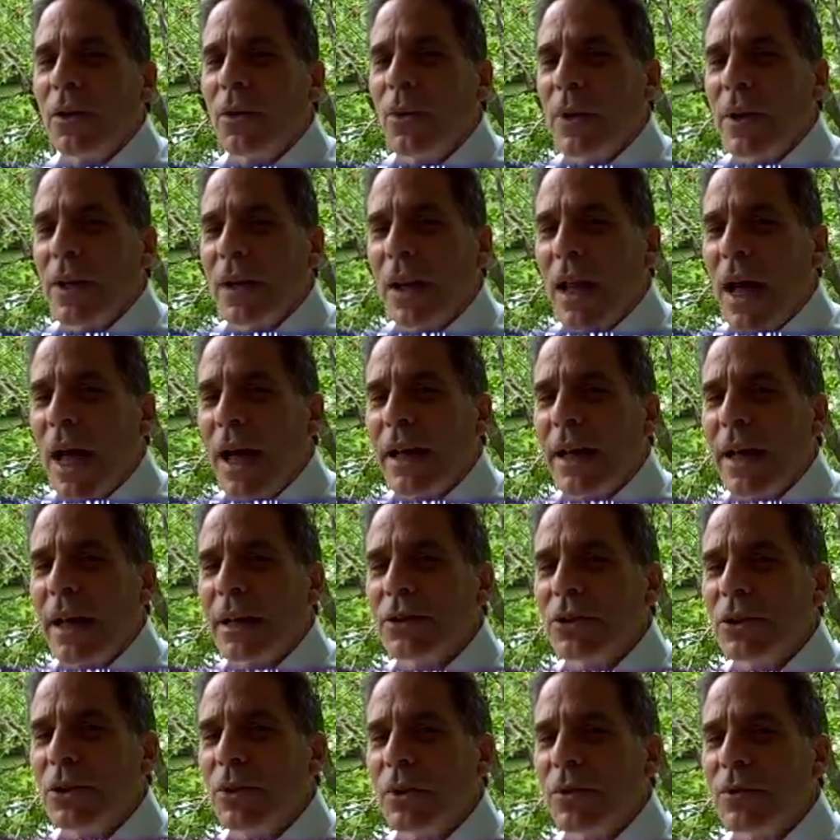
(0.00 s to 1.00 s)
You are the
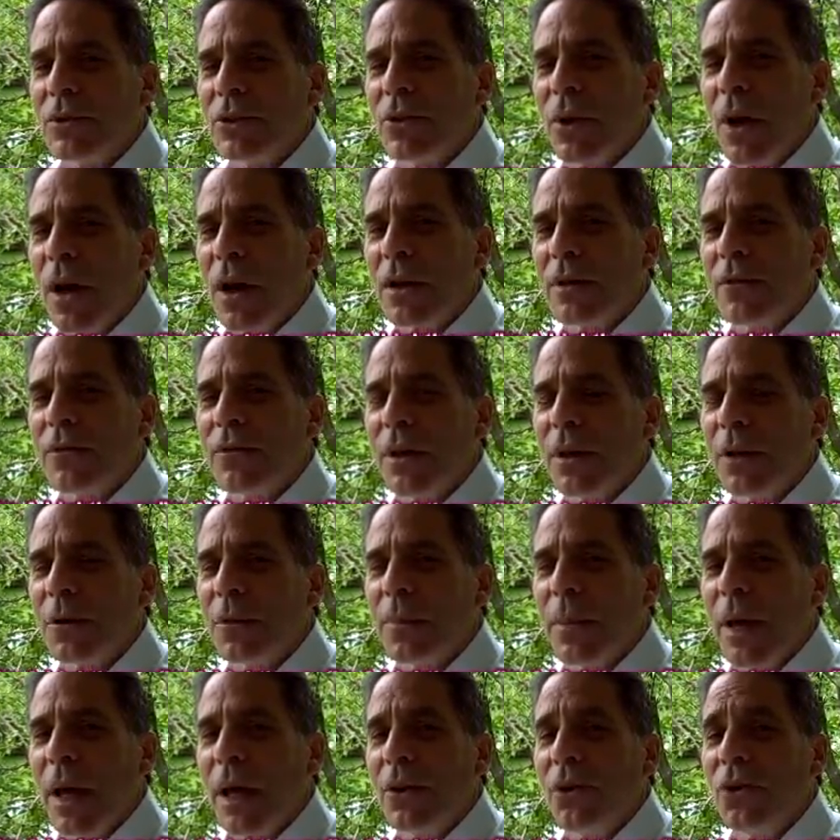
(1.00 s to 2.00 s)
lighthouse. You are strong and
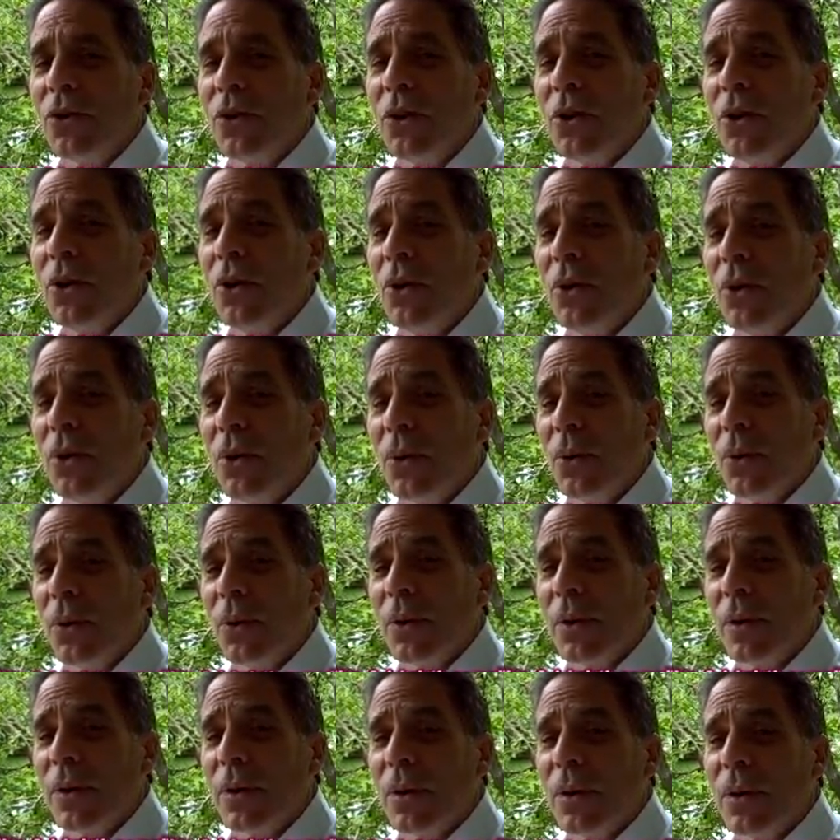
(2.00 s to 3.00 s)
firm. And you
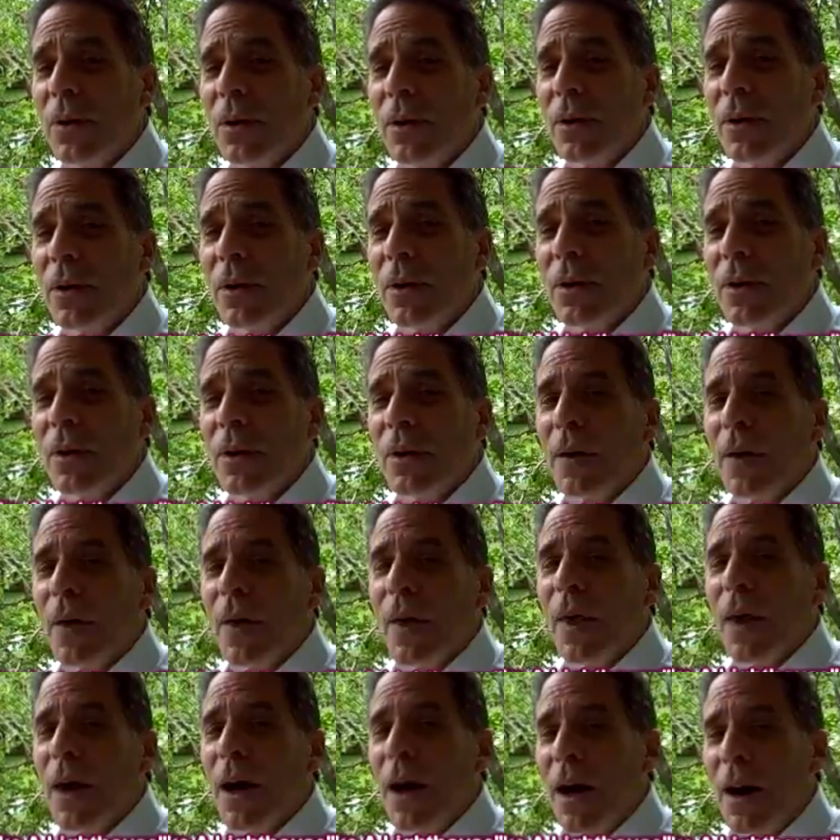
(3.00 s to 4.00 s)

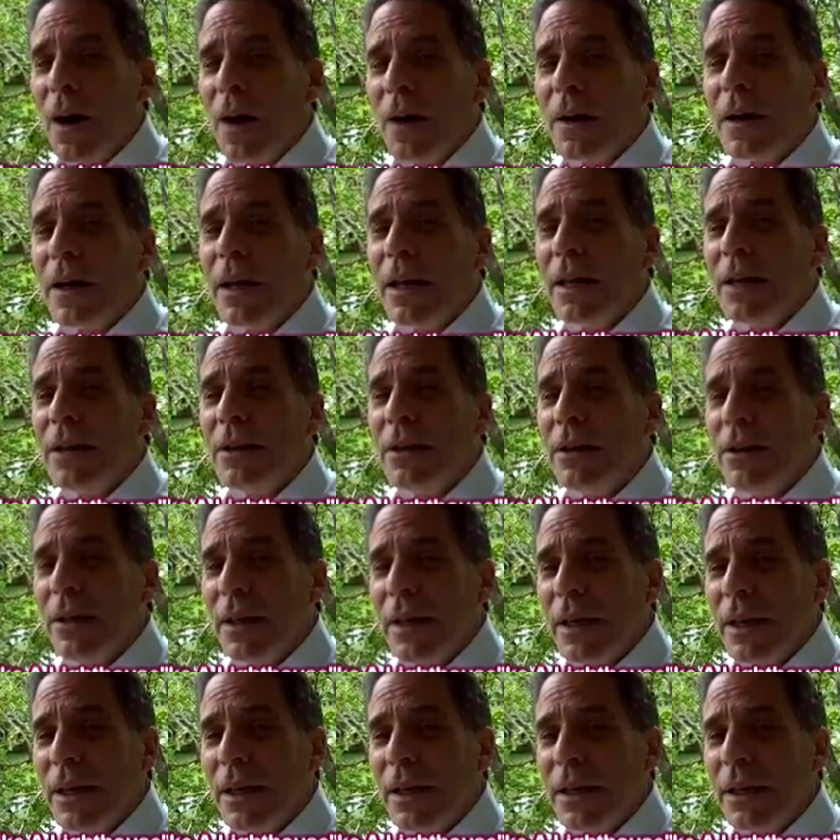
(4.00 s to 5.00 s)
are
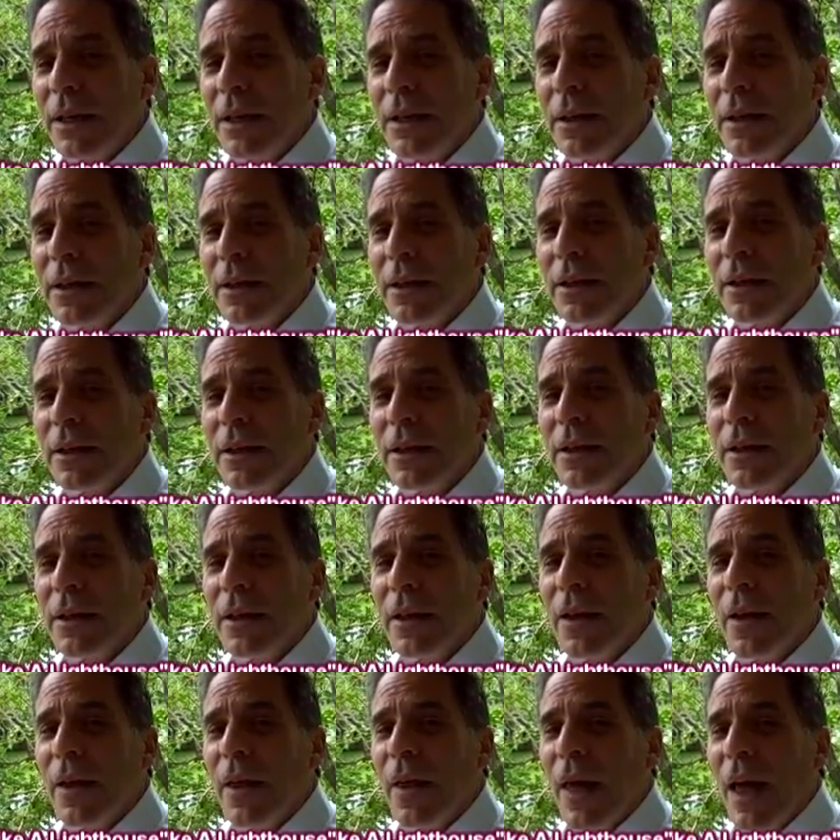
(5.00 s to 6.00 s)
indeed
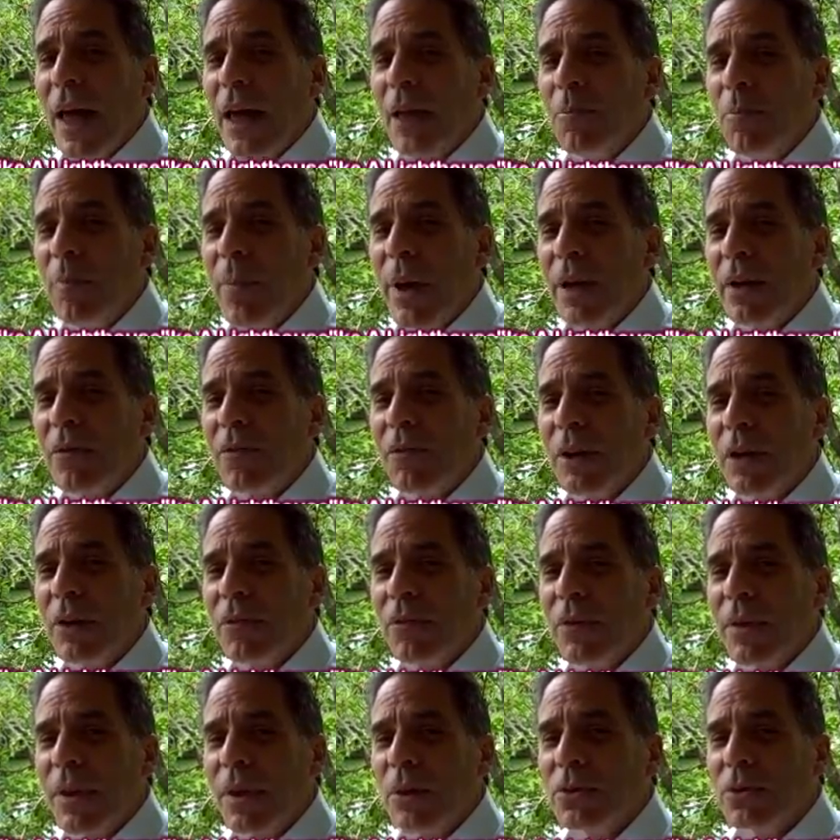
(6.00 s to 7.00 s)
a benefit
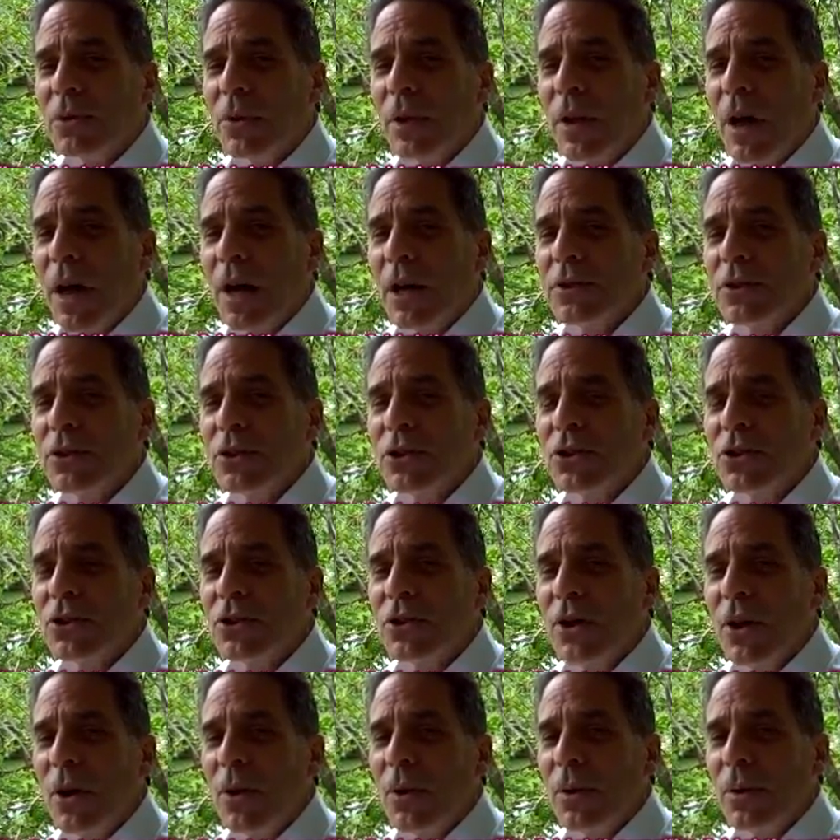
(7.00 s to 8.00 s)
for those lost
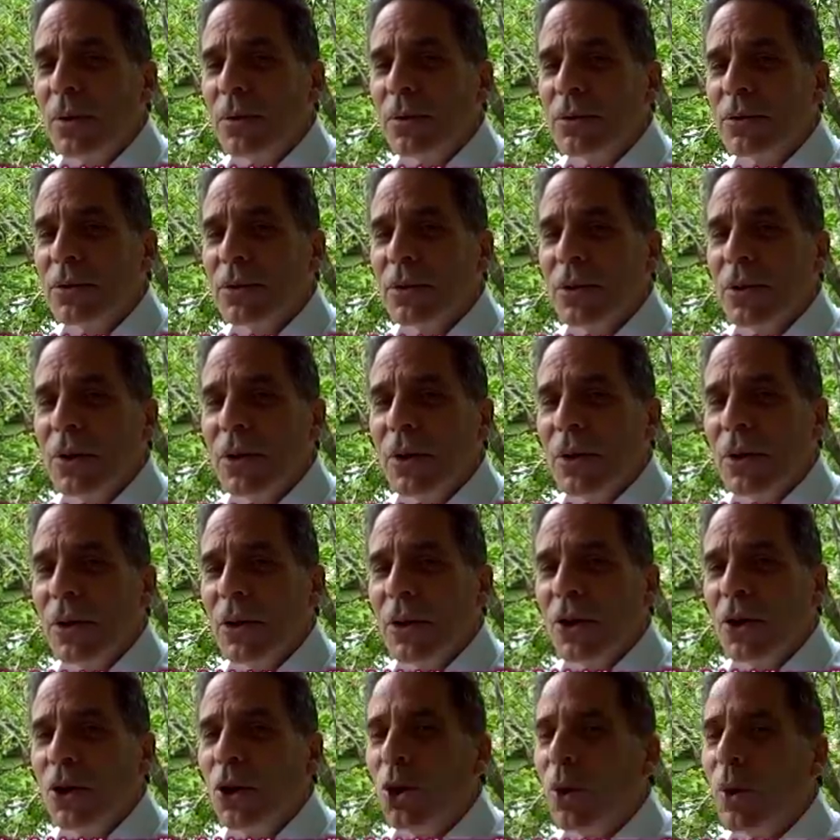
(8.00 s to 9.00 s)
souls
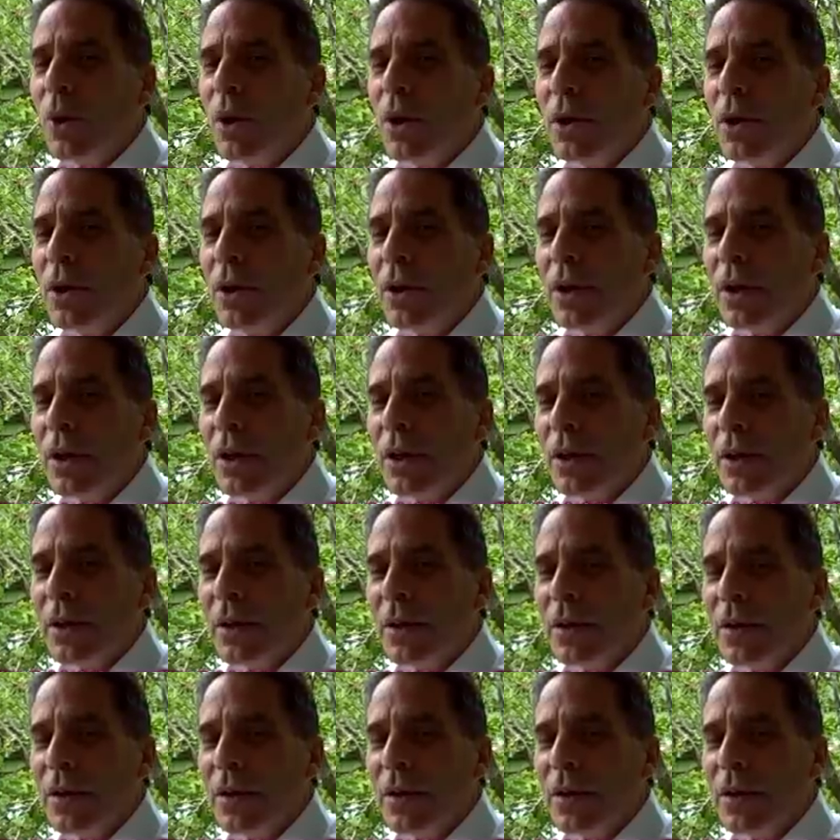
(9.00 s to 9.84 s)
who are looking,